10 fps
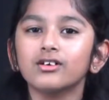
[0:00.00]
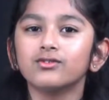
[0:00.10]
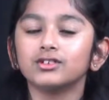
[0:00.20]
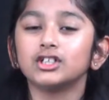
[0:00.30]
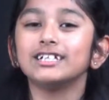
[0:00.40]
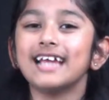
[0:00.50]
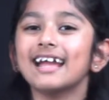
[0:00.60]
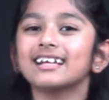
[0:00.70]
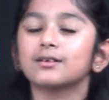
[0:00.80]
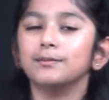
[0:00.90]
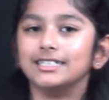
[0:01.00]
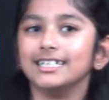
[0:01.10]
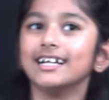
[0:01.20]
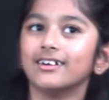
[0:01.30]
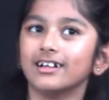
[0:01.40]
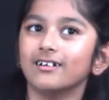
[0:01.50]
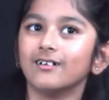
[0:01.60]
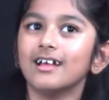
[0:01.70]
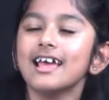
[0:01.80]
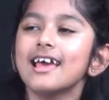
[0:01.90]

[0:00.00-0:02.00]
of genetic material,